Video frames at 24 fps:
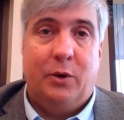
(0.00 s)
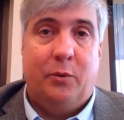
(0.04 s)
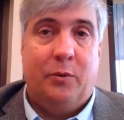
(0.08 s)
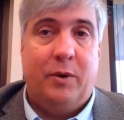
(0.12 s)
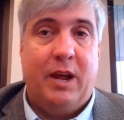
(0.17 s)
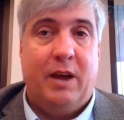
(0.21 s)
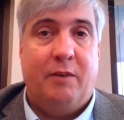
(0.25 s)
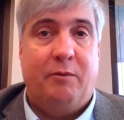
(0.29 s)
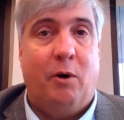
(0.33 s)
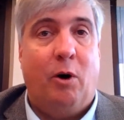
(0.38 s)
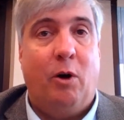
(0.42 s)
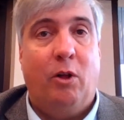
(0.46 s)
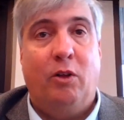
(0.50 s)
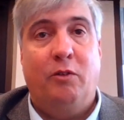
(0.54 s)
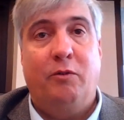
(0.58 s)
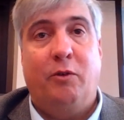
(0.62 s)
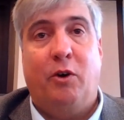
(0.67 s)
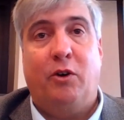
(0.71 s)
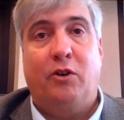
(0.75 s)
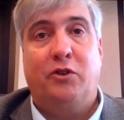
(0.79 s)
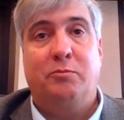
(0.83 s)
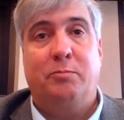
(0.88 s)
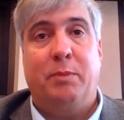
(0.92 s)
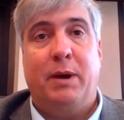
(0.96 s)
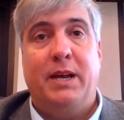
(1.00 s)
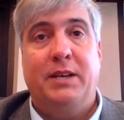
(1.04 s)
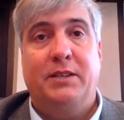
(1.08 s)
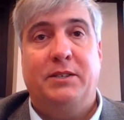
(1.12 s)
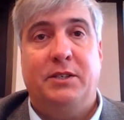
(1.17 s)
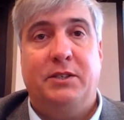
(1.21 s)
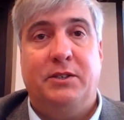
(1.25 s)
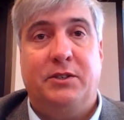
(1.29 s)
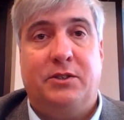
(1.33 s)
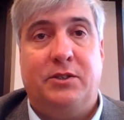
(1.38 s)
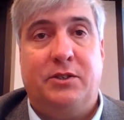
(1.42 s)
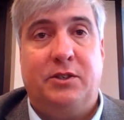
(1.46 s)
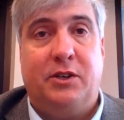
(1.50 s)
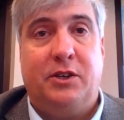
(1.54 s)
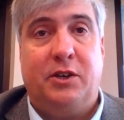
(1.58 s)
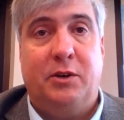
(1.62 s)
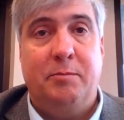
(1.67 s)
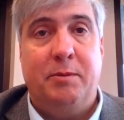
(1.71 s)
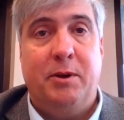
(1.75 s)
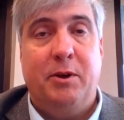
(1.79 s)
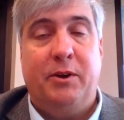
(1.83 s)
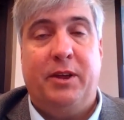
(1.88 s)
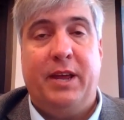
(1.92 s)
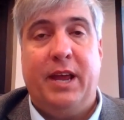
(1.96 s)
we have all of our spaces
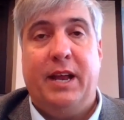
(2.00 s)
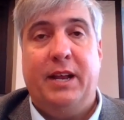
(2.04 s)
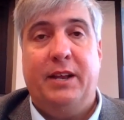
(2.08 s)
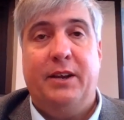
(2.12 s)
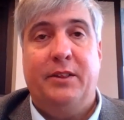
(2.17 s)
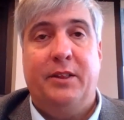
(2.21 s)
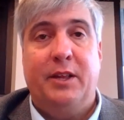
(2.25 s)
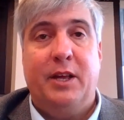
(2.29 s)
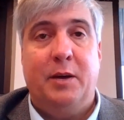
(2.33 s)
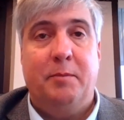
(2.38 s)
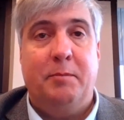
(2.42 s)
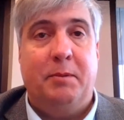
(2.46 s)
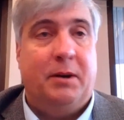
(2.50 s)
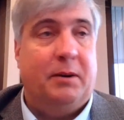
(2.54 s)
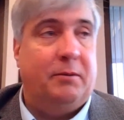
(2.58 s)
communicated to them,